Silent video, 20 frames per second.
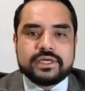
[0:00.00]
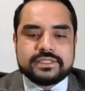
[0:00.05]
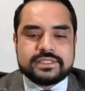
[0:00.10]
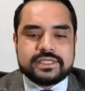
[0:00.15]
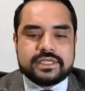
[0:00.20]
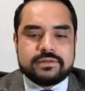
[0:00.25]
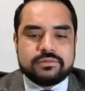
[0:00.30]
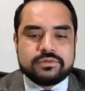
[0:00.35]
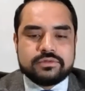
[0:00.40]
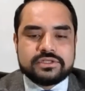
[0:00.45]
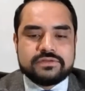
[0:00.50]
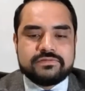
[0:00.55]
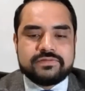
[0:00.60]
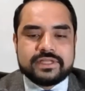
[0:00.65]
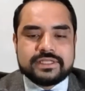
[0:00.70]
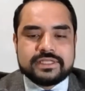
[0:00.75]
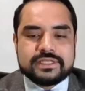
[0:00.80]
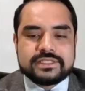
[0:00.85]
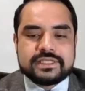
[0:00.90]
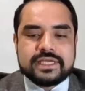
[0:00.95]

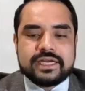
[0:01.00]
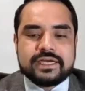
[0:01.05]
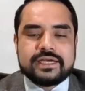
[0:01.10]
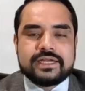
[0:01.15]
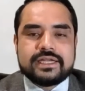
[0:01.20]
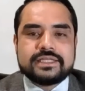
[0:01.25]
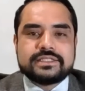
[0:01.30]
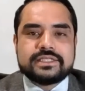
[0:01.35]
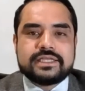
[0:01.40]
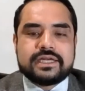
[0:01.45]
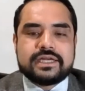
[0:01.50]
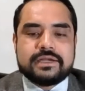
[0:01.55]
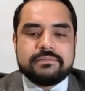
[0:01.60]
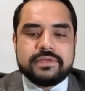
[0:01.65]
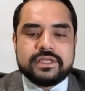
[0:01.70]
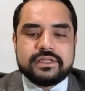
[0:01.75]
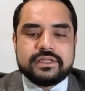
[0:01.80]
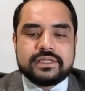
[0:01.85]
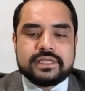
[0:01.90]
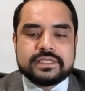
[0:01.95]
Constitutional
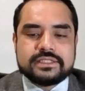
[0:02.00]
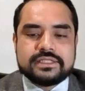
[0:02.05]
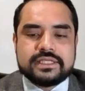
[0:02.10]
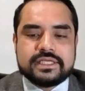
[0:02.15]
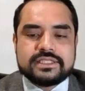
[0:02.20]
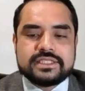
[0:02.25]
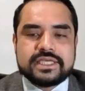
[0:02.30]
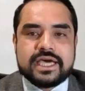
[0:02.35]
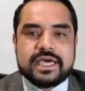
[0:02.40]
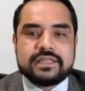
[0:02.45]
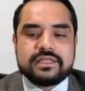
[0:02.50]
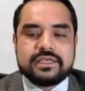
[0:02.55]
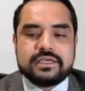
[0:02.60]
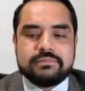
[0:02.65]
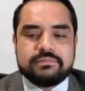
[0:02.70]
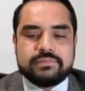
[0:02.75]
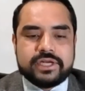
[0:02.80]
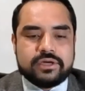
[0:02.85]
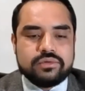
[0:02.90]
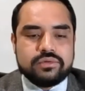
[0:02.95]
Studies Center website.
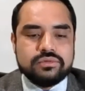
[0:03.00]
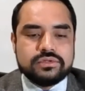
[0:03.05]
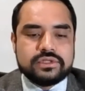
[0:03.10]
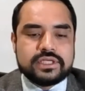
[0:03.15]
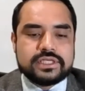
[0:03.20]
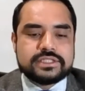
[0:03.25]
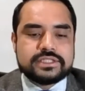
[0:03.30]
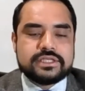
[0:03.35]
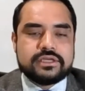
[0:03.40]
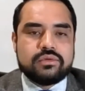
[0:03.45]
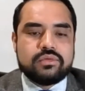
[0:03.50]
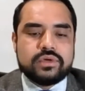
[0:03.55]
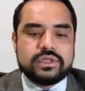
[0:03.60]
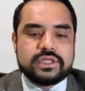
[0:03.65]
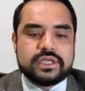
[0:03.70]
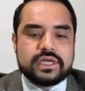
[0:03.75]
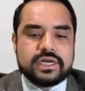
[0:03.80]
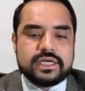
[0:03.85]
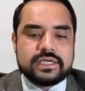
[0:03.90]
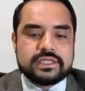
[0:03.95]

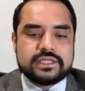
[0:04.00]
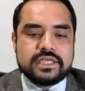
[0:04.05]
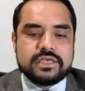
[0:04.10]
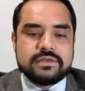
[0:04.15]
And